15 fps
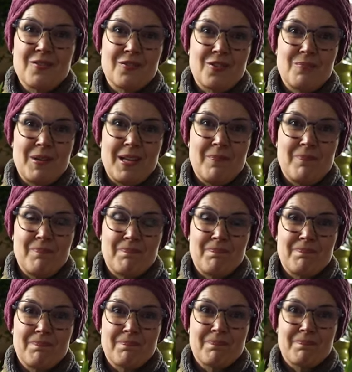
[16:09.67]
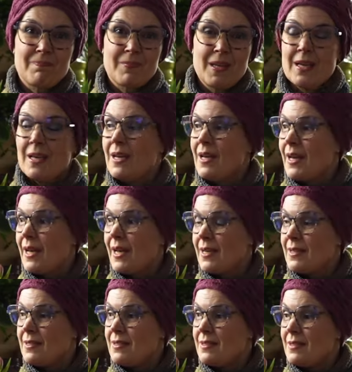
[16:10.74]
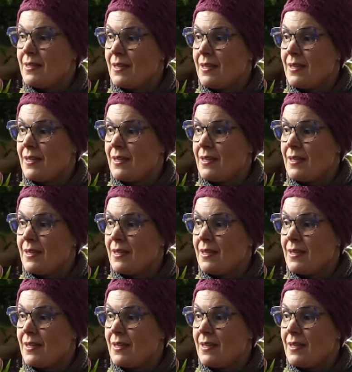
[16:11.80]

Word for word: for me. And